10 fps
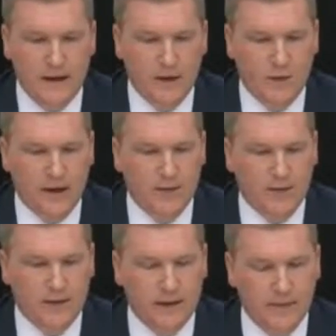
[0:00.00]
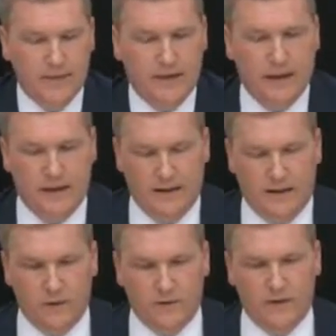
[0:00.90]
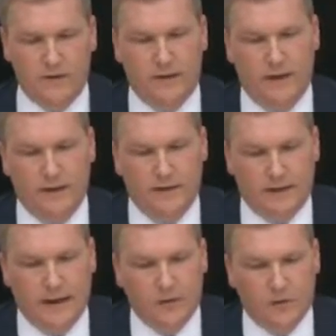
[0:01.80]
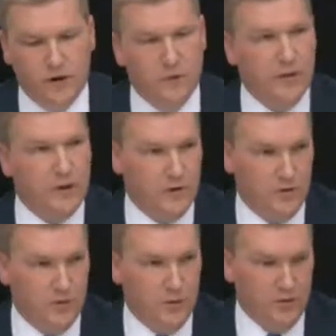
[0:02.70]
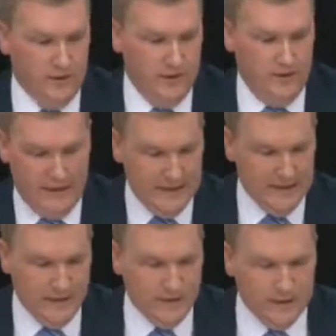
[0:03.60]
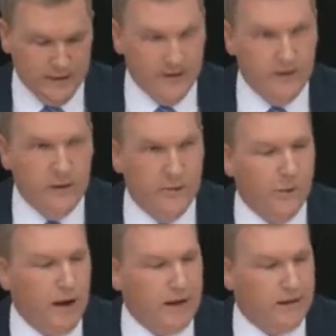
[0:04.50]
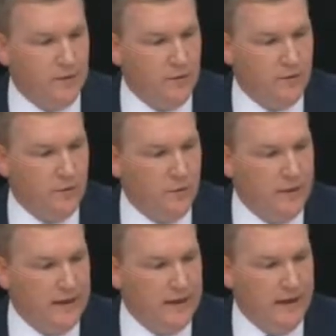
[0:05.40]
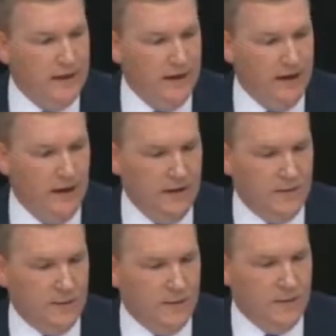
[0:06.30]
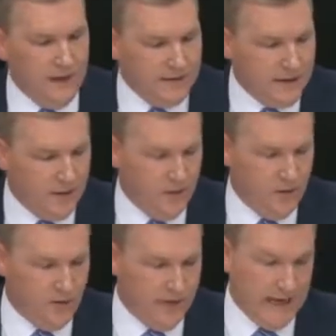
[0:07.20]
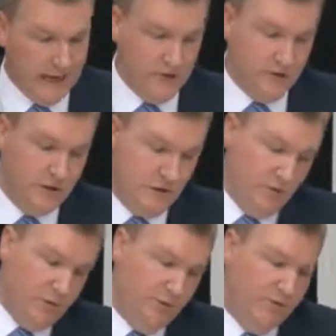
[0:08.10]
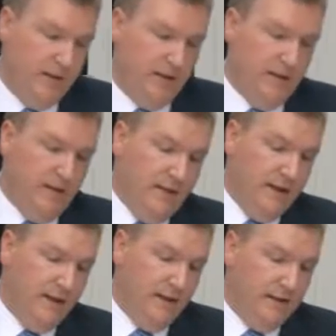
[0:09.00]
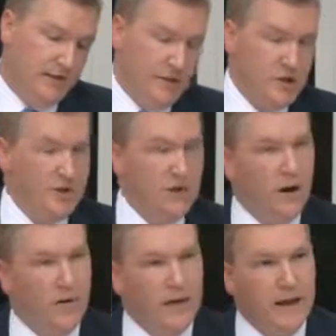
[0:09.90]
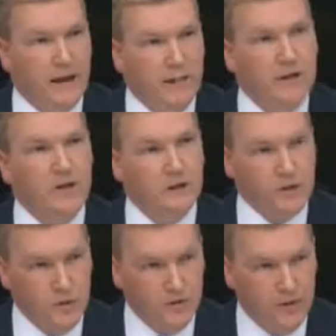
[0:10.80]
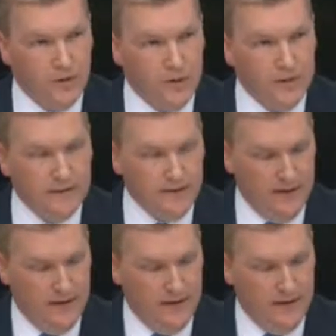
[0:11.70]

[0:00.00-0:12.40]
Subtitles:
You have 79,000 standard variable customers in different LTV brackets, presumably. I suppose I'm asking you for your reaction to the decision of AIB to reduce their rate.